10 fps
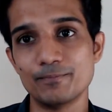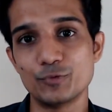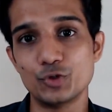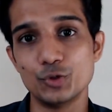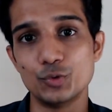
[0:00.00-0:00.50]

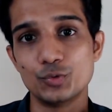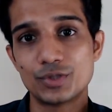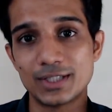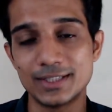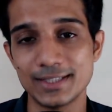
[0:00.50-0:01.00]
through
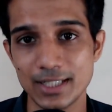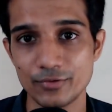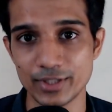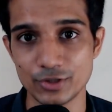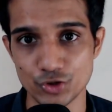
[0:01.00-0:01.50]
cutting down
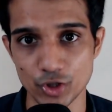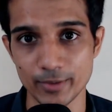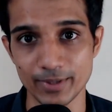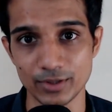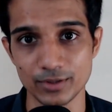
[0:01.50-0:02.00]
the
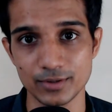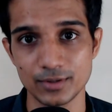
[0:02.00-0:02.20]
enjoyment.